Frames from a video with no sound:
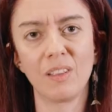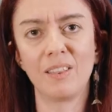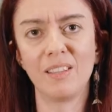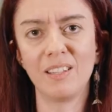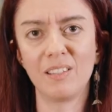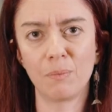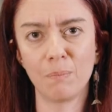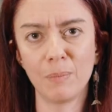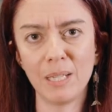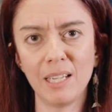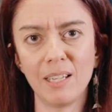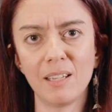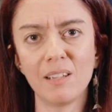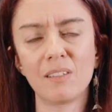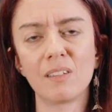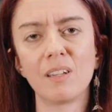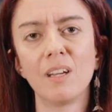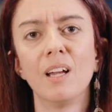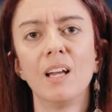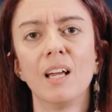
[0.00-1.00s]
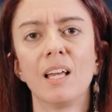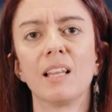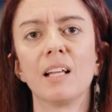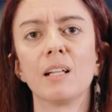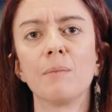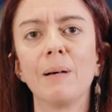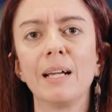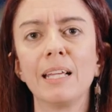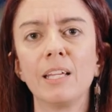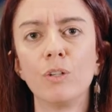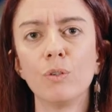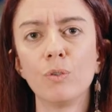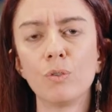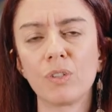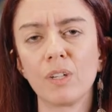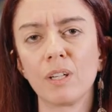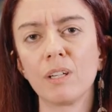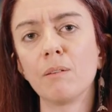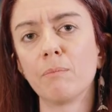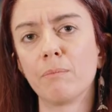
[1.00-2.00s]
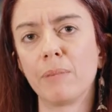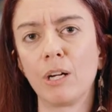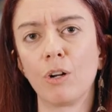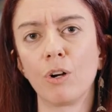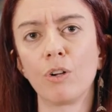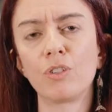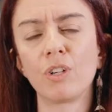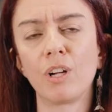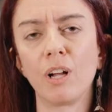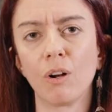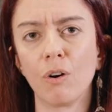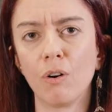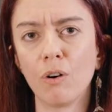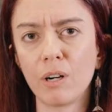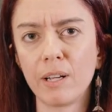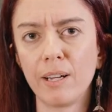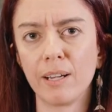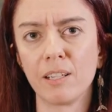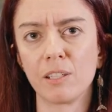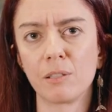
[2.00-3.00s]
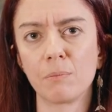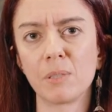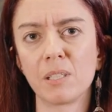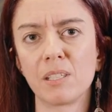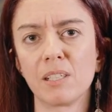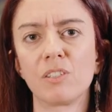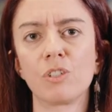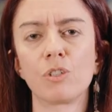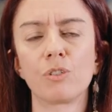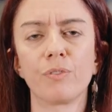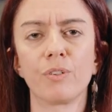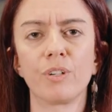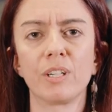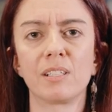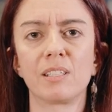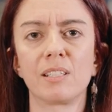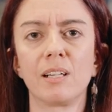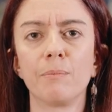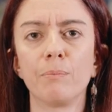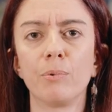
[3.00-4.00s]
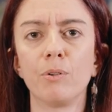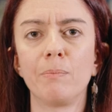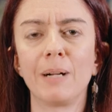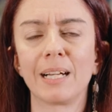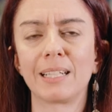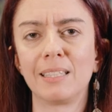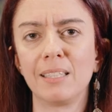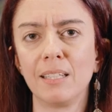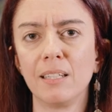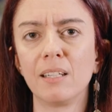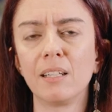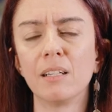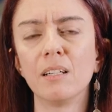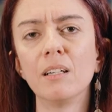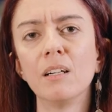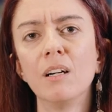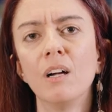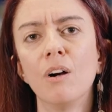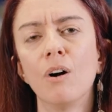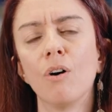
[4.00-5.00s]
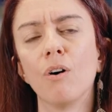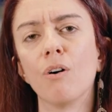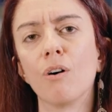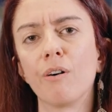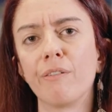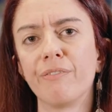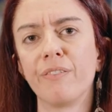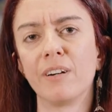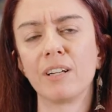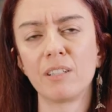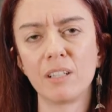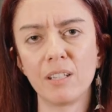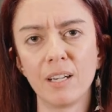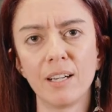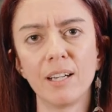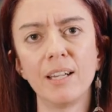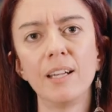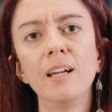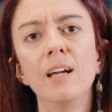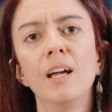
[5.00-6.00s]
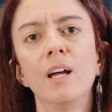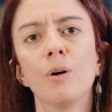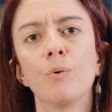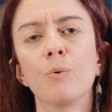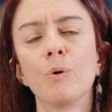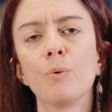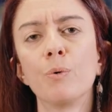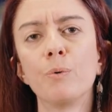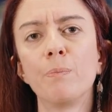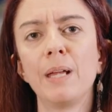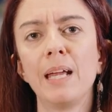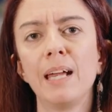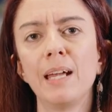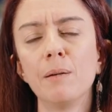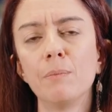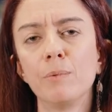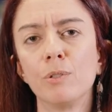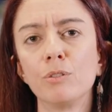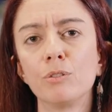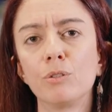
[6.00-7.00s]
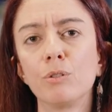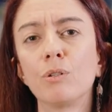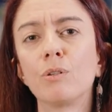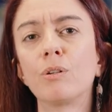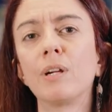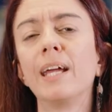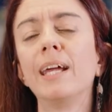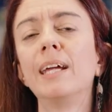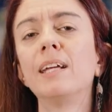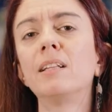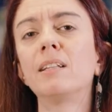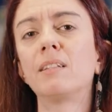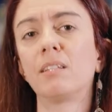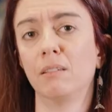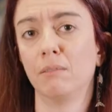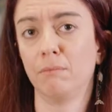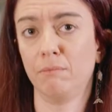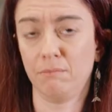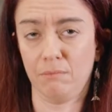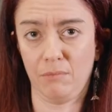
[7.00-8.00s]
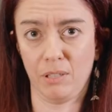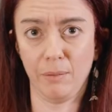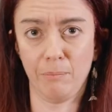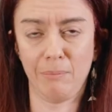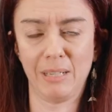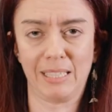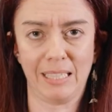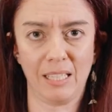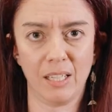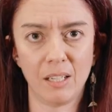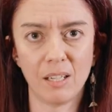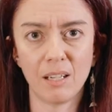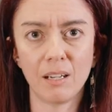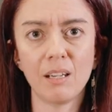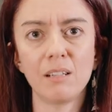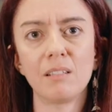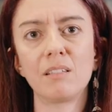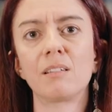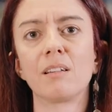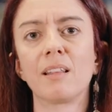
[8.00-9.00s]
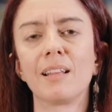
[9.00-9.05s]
This means that by using biological organisms, such as, for example, bacteria or fungi, we will be able to create materials